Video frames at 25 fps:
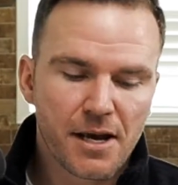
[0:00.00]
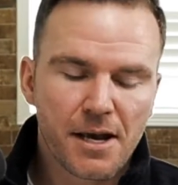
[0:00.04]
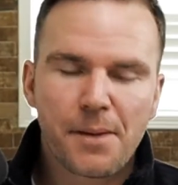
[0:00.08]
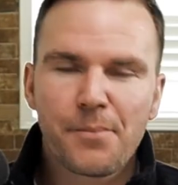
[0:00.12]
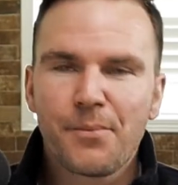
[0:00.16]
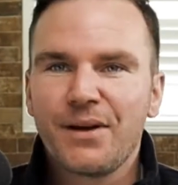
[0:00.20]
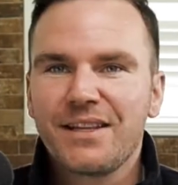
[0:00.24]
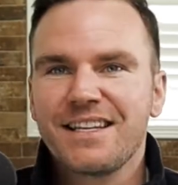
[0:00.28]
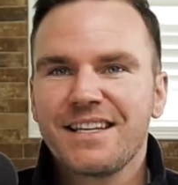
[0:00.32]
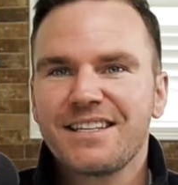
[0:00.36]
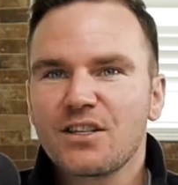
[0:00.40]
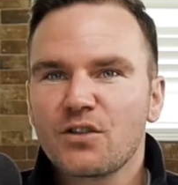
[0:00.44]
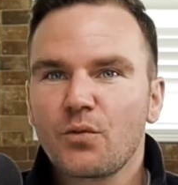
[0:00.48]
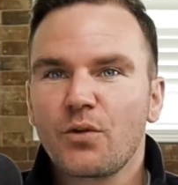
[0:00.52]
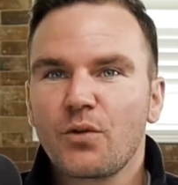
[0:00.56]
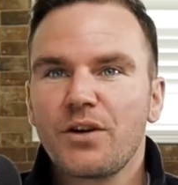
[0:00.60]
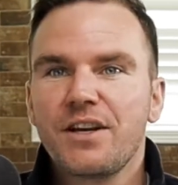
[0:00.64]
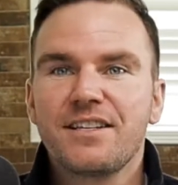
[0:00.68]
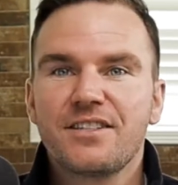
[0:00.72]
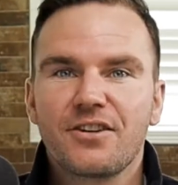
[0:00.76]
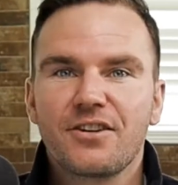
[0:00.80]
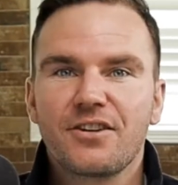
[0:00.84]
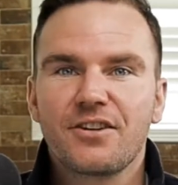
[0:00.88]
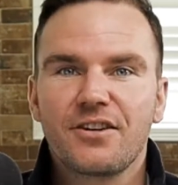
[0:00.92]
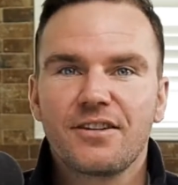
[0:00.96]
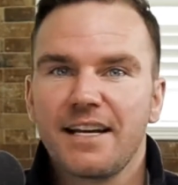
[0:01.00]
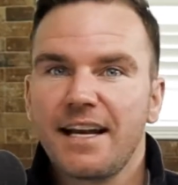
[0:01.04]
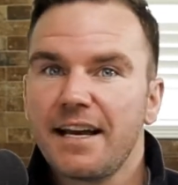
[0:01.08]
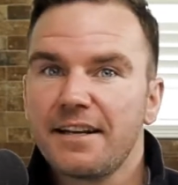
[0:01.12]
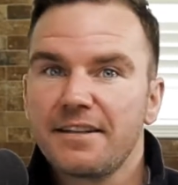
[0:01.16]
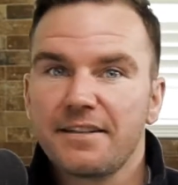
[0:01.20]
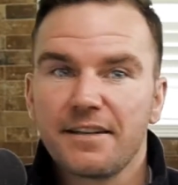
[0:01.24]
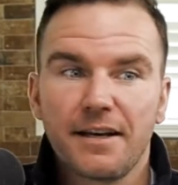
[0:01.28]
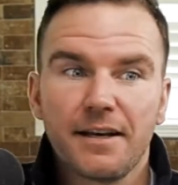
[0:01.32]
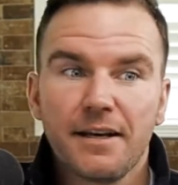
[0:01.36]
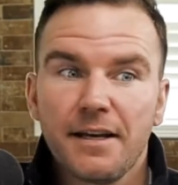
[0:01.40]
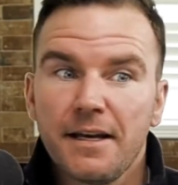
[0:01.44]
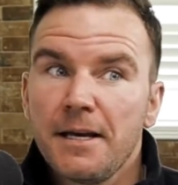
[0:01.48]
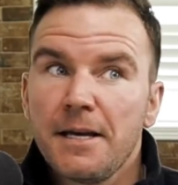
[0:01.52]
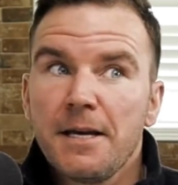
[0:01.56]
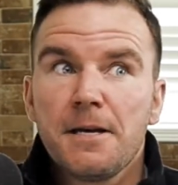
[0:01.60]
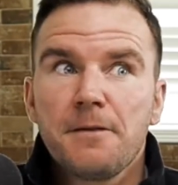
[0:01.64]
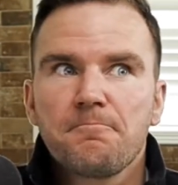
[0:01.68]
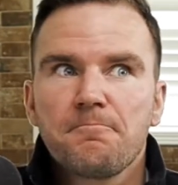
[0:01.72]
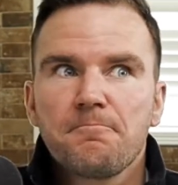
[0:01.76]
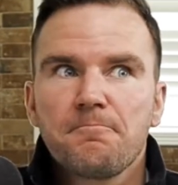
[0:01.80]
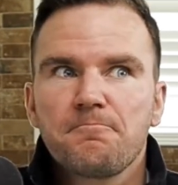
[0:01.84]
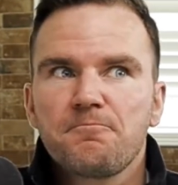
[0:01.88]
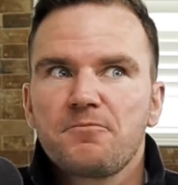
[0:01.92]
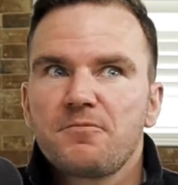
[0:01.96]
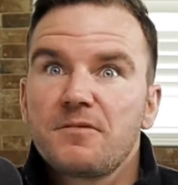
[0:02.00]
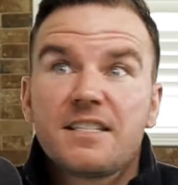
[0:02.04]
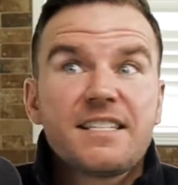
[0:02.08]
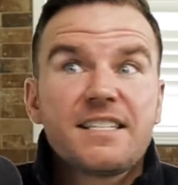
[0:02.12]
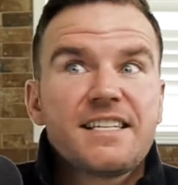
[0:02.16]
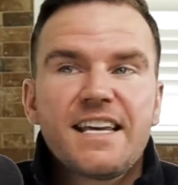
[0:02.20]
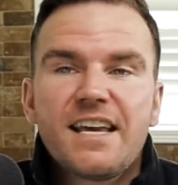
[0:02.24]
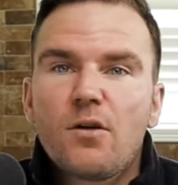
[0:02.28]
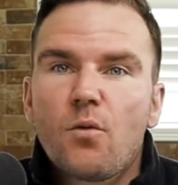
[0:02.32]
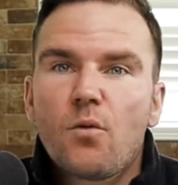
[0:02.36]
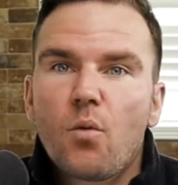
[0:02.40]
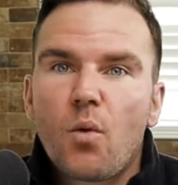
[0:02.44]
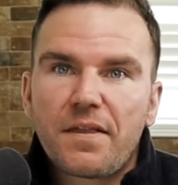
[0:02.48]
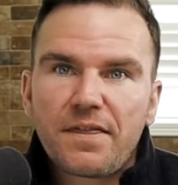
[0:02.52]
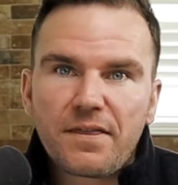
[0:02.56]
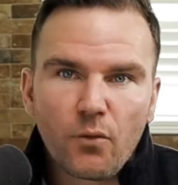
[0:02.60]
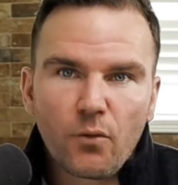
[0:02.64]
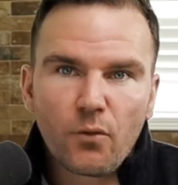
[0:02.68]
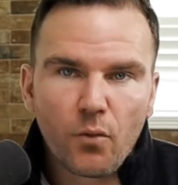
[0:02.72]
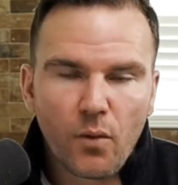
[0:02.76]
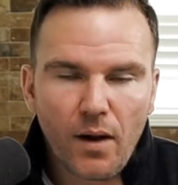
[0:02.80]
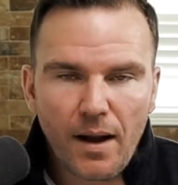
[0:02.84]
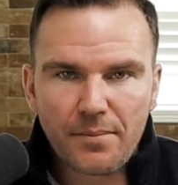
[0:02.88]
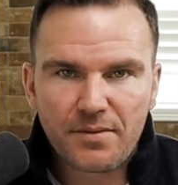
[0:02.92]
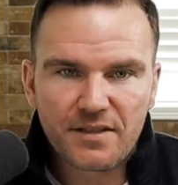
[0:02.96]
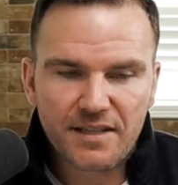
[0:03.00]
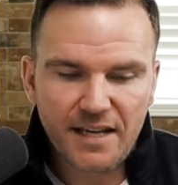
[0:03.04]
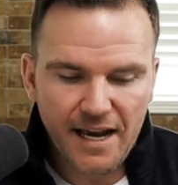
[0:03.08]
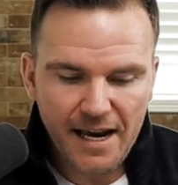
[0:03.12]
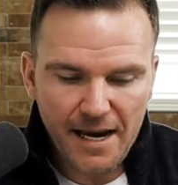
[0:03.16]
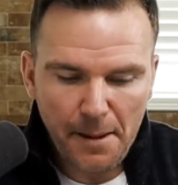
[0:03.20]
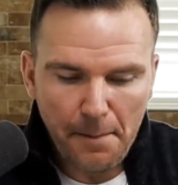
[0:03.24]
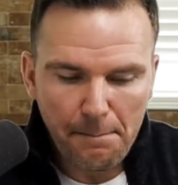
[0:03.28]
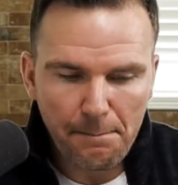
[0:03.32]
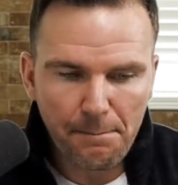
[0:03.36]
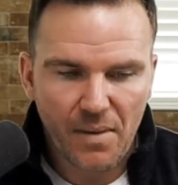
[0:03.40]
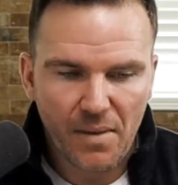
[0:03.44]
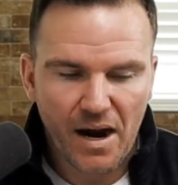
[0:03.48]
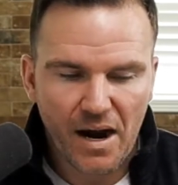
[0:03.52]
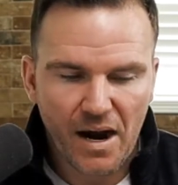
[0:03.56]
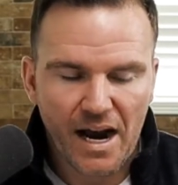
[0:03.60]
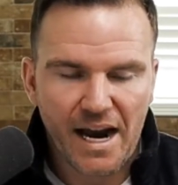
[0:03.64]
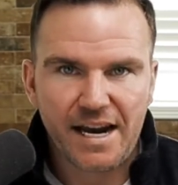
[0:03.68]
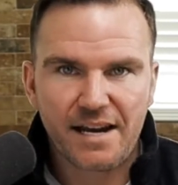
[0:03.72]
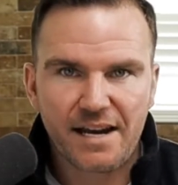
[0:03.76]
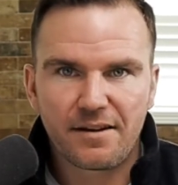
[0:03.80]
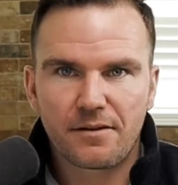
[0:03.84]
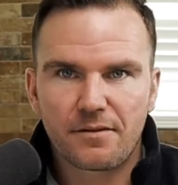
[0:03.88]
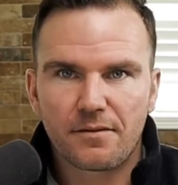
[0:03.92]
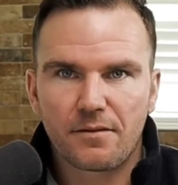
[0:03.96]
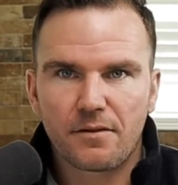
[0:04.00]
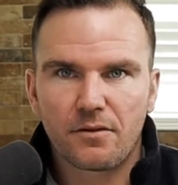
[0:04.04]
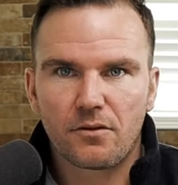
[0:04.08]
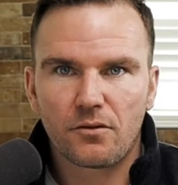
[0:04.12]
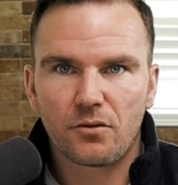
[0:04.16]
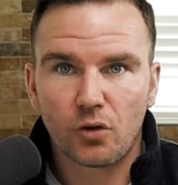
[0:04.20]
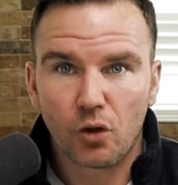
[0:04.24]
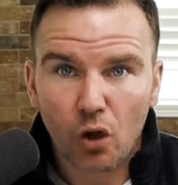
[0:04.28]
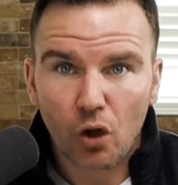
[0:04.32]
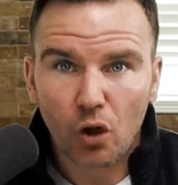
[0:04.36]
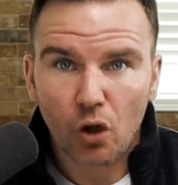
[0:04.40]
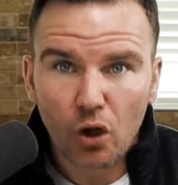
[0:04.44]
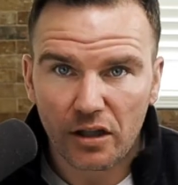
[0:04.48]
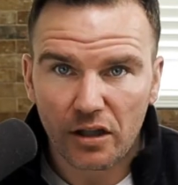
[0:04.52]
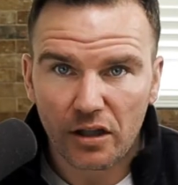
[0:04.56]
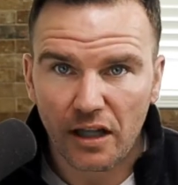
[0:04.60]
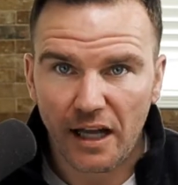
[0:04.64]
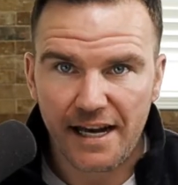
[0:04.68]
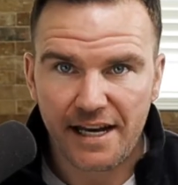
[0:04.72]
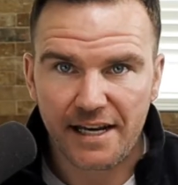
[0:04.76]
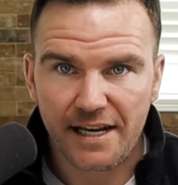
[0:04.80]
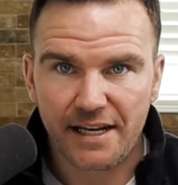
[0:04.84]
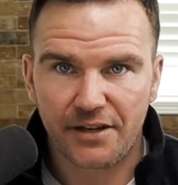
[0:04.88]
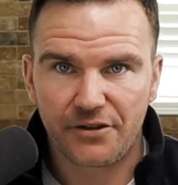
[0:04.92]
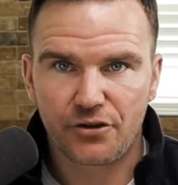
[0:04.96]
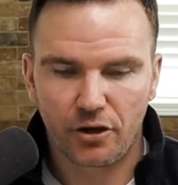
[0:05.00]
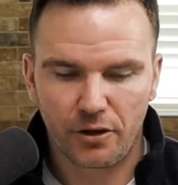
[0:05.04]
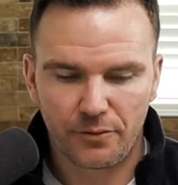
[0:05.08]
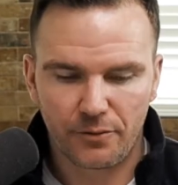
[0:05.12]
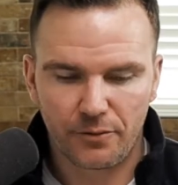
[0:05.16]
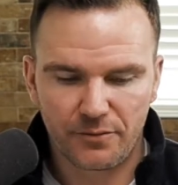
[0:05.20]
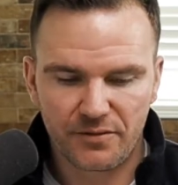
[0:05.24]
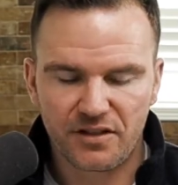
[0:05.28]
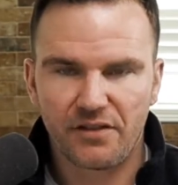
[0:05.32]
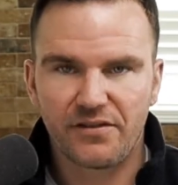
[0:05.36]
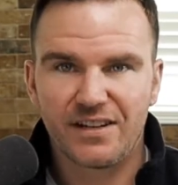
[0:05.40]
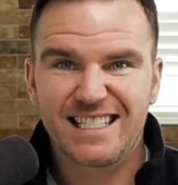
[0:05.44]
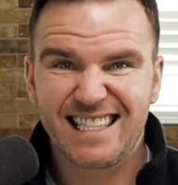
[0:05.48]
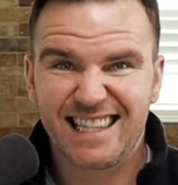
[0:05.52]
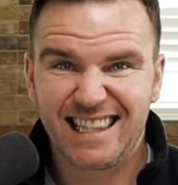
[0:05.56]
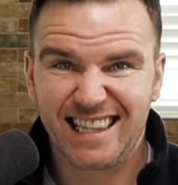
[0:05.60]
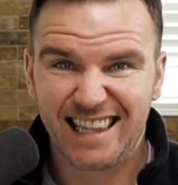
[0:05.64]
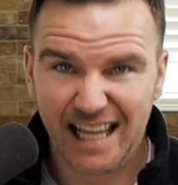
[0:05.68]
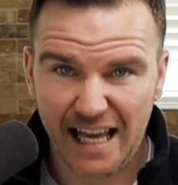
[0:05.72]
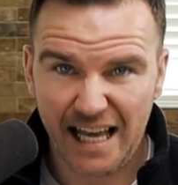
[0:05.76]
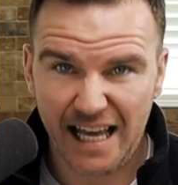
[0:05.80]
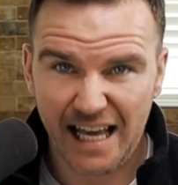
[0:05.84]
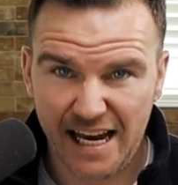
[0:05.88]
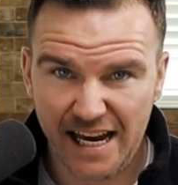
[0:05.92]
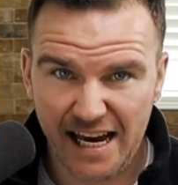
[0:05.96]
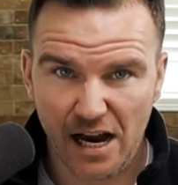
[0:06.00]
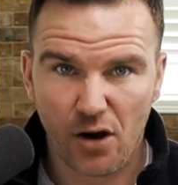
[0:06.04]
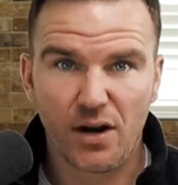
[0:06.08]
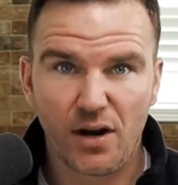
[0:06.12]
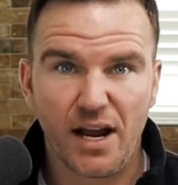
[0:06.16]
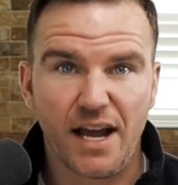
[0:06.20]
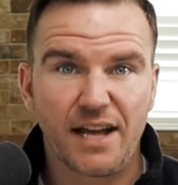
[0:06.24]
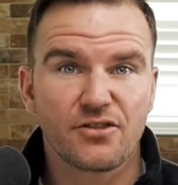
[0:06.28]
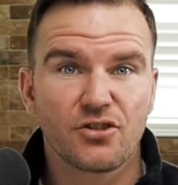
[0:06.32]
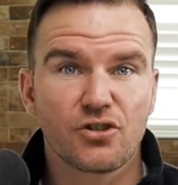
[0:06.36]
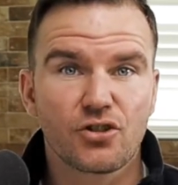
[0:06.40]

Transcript: But this is where you start to get to see what the website might look like in terms of its layout and